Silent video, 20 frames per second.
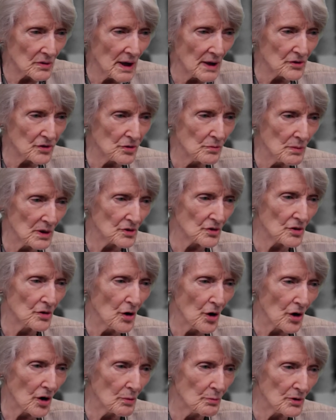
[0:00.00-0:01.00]
not too much
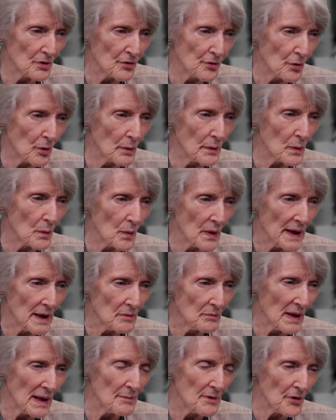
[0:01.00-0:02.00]
longer before we
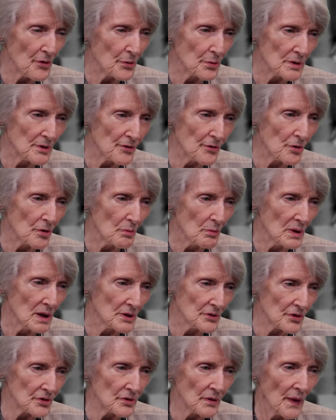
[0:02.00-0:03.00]
went, maybe three or four
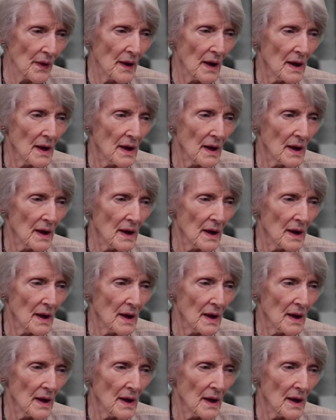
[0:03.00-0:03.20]
months.